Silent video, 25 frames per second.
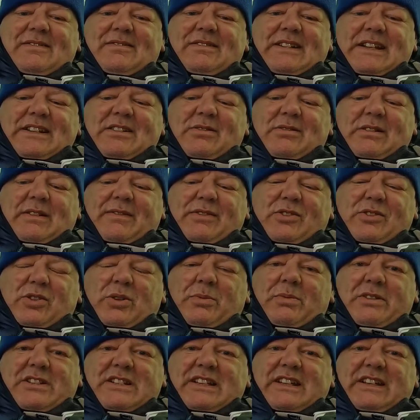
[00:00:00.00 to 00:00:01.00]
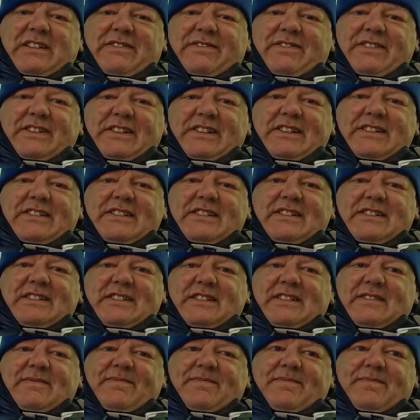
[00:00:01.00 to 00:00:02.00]
Right, I'm going to have a cup of tea first
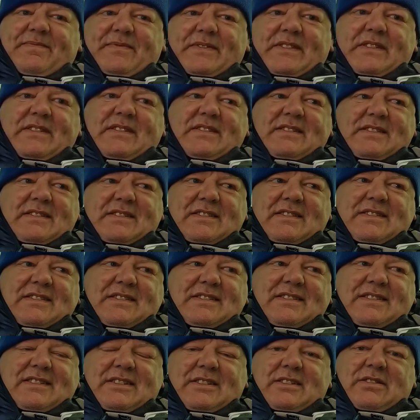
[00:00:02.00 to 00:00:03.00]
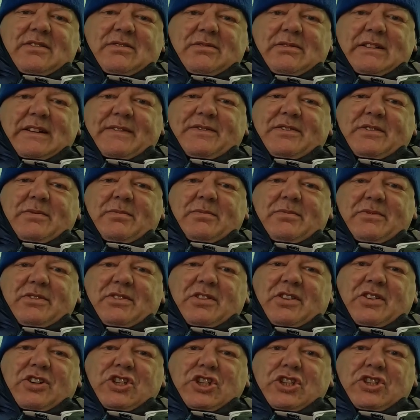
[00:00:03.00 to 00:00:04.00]
and then I'll have some
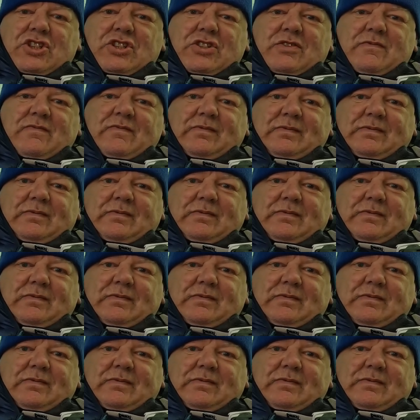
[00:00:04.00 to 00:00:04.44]
nosh.